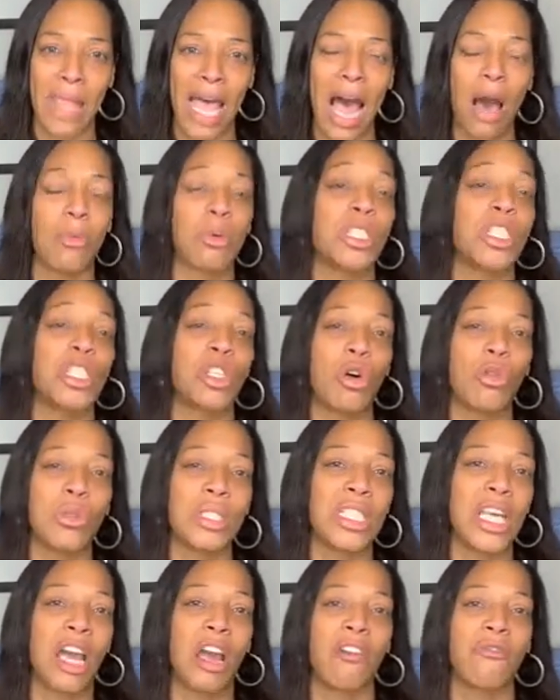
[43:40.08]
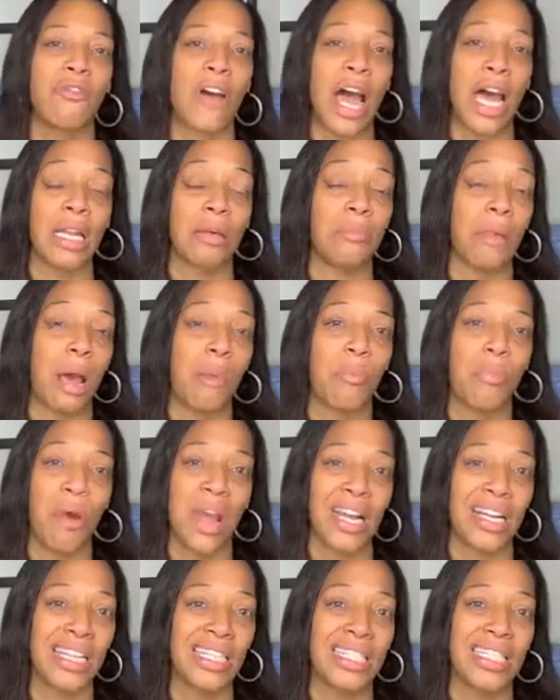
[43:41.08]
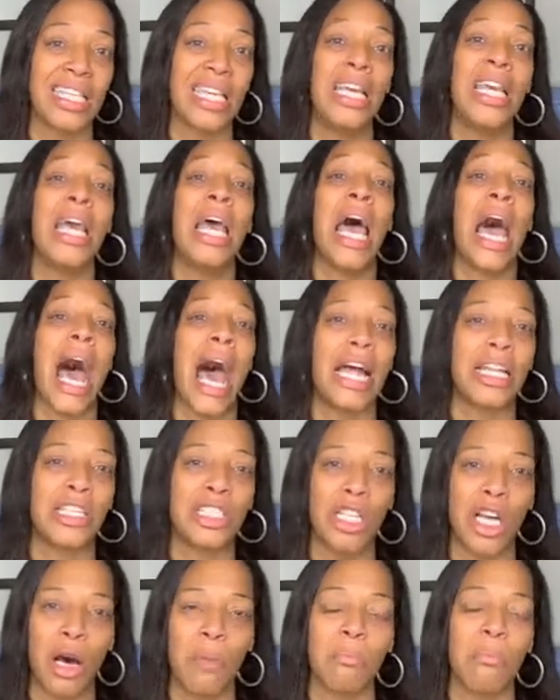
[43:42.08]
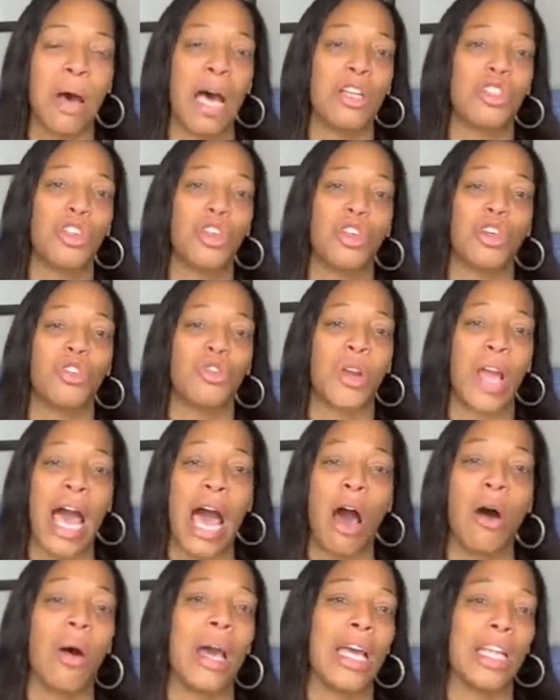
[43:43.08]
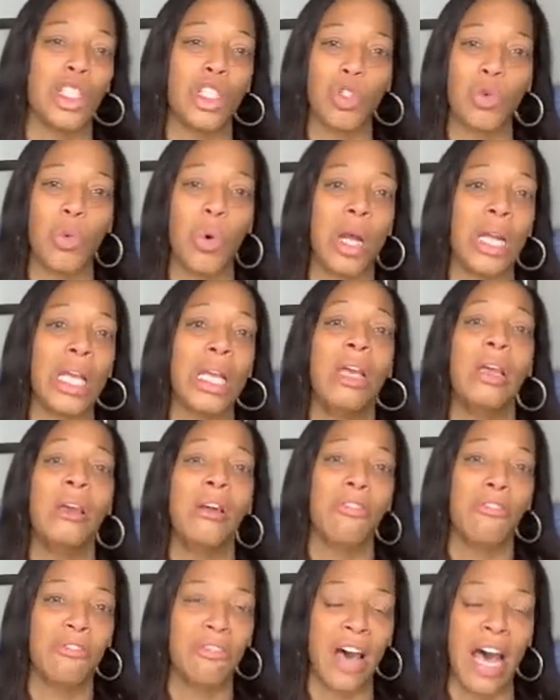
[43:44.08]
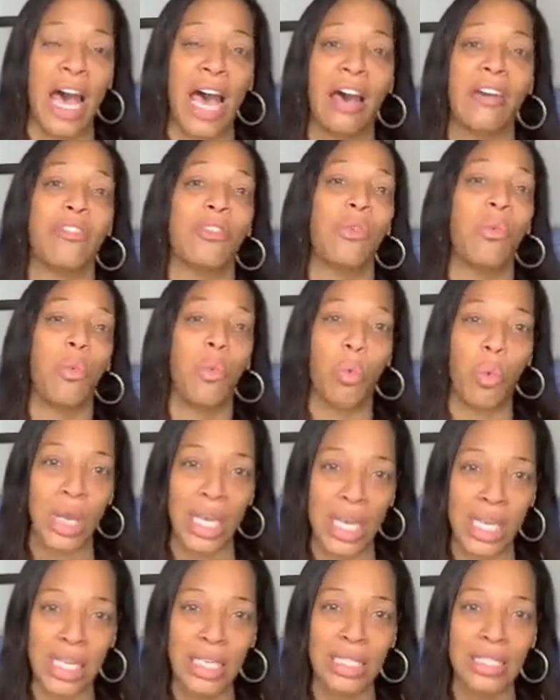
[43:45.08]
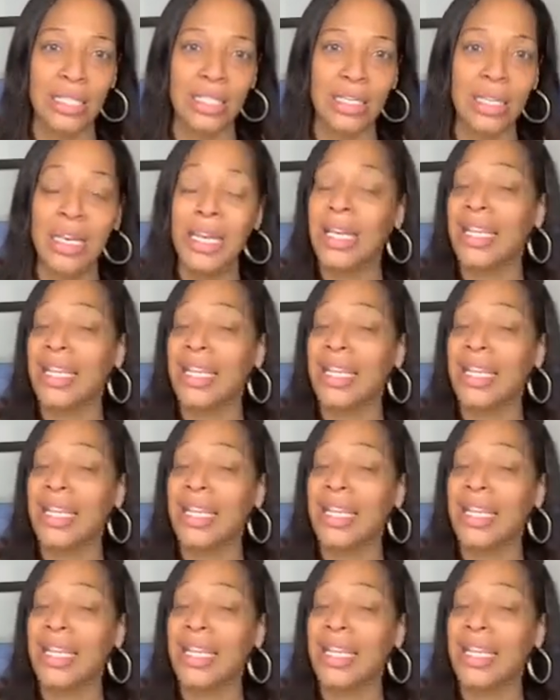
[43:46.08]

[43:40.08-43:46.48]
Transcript: I was so terrified in my pregnancy, I dumped my children out at 25 weeks.